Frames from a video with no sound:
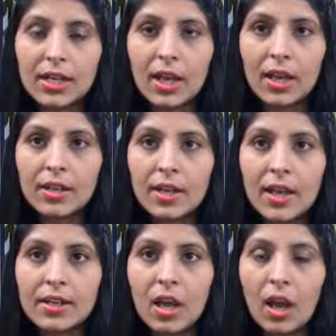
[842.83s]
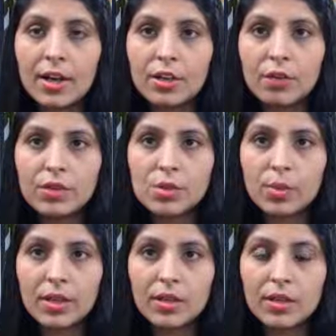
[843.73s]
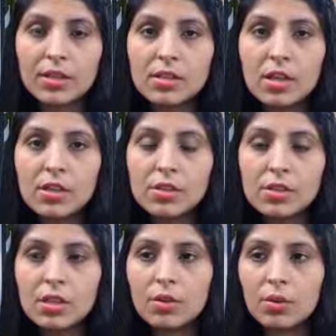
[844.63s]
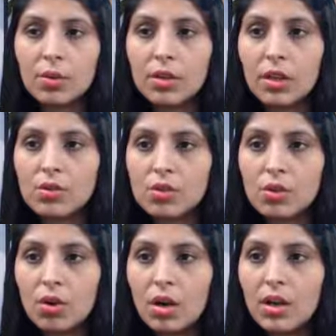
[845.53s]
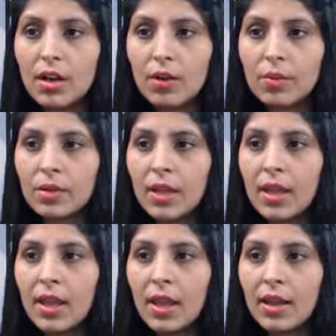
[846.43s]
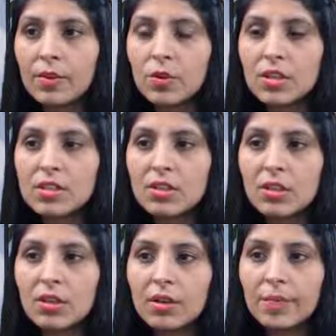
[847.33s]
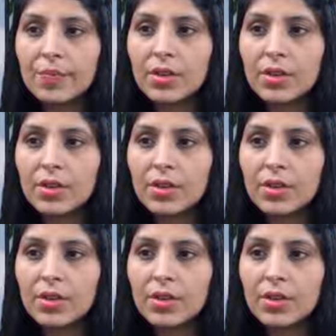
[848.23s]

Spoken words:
line and the ID of this vehicle is 0. Now scroll down and you can see the